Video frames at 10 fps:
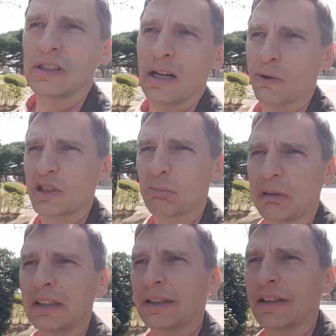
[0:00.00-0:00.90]
I was
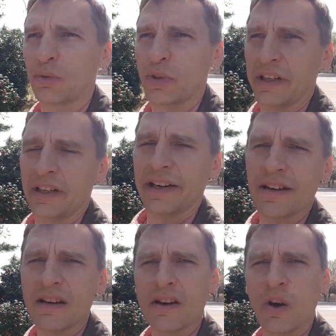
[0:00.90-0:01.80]
completely green. I
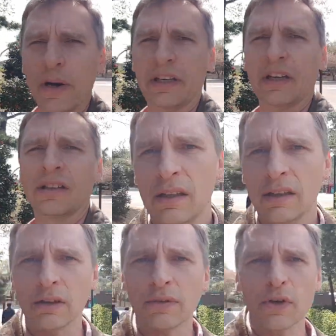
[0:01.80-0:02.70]
had no idea.
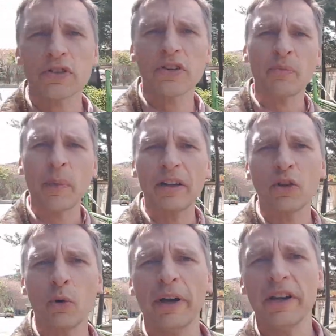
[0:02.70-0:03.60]
The University of
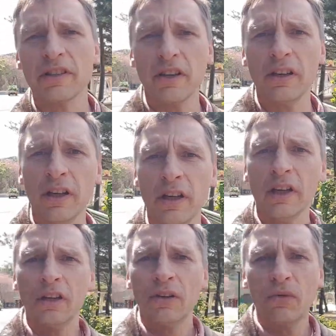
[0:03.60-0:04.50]
Manitoba has a
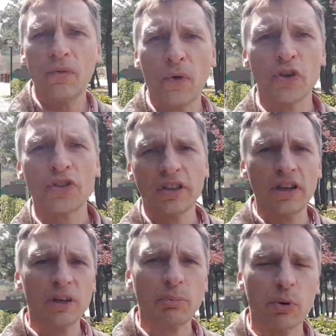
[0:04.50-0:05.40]
first
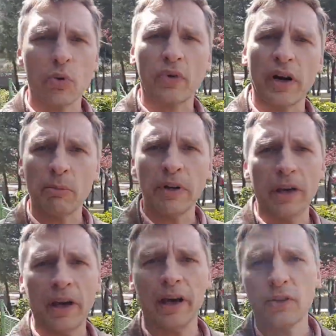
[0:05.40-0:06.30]
year program
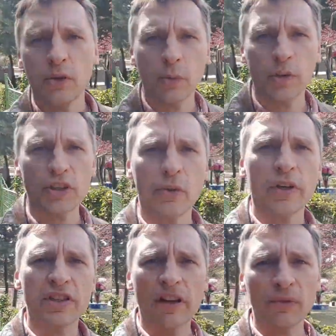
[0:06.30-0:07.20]
during which
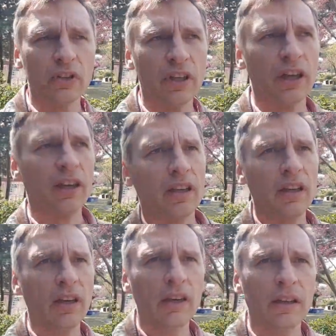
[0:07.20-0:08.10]
students have to take
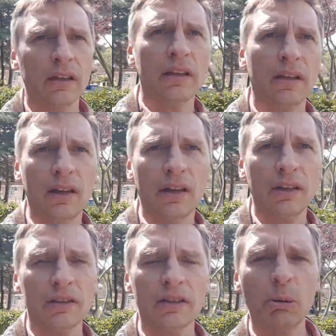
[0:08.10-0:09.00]

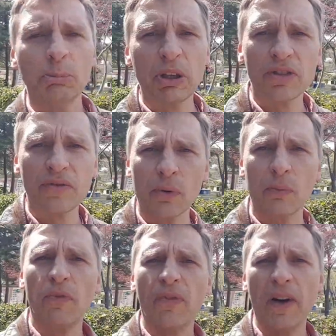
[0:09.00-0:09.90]
topics
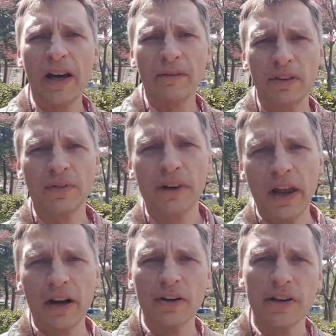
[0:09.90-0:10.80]
from 5
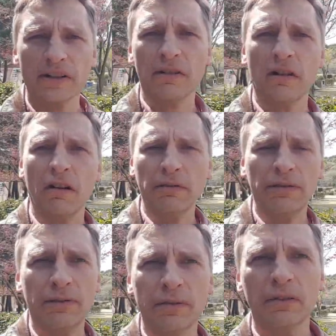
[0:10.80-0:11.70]
different areas of
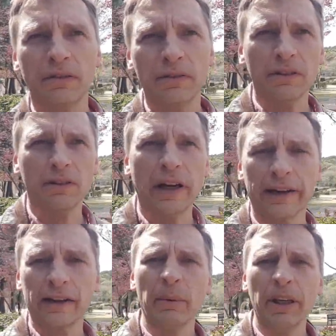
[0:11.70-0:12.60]

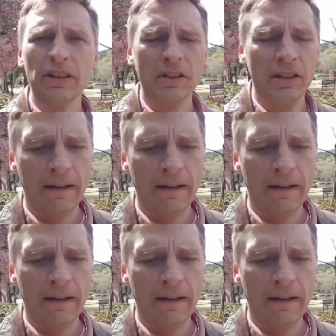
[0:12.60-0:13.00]
academics.